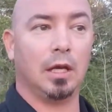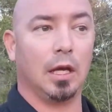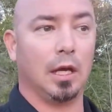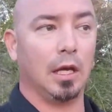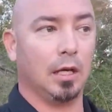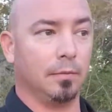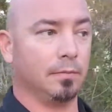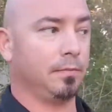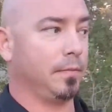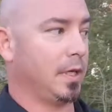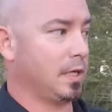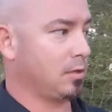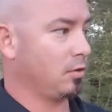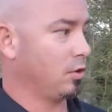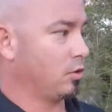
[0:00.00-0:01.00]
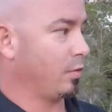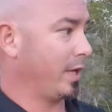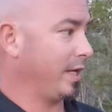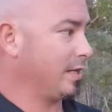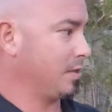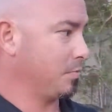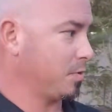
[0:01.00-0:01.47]
as soon as we
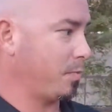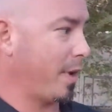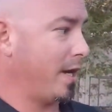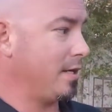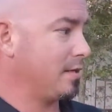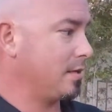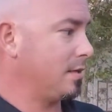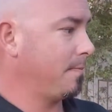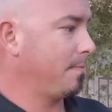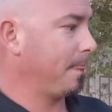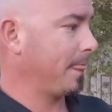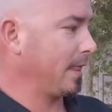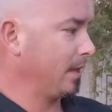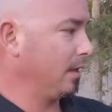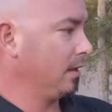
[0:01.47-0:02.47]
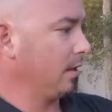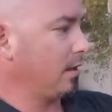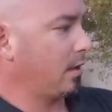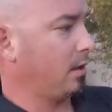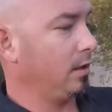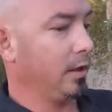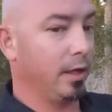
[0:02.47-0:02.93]
can get some space
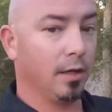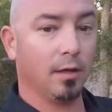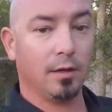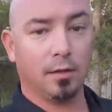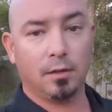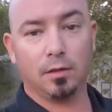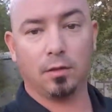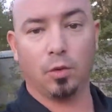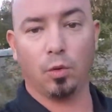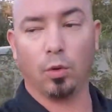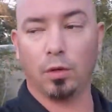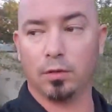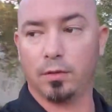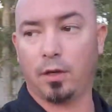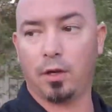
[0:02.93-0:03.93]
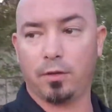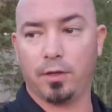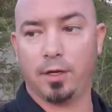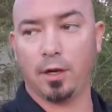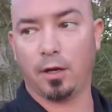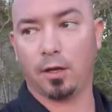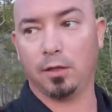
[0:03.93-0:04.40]
cleared, or all
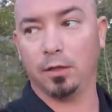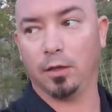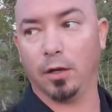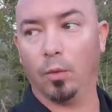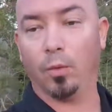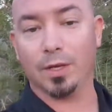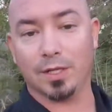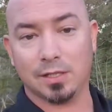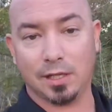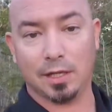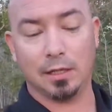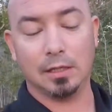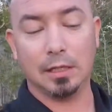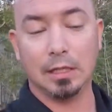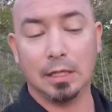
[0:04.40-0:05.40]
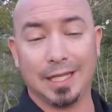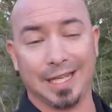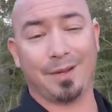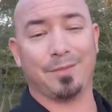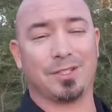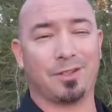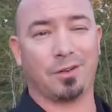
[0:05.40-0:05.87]
the dirt cleared on one side, I think
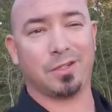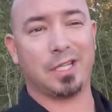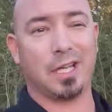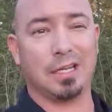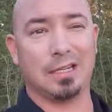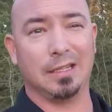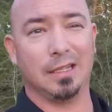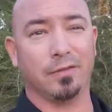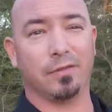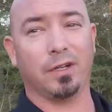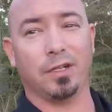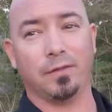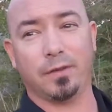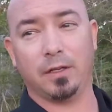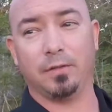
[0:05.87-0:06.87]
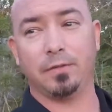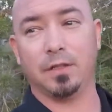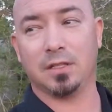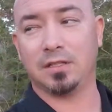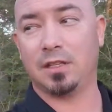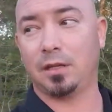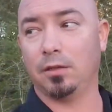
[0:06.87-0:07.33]
I'm gonna start taking delivery of
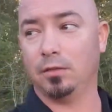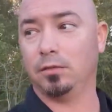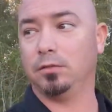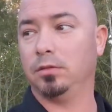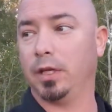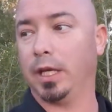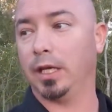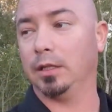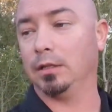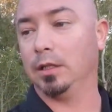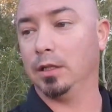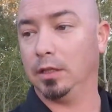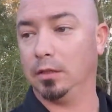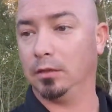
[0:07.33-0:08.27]
the steel and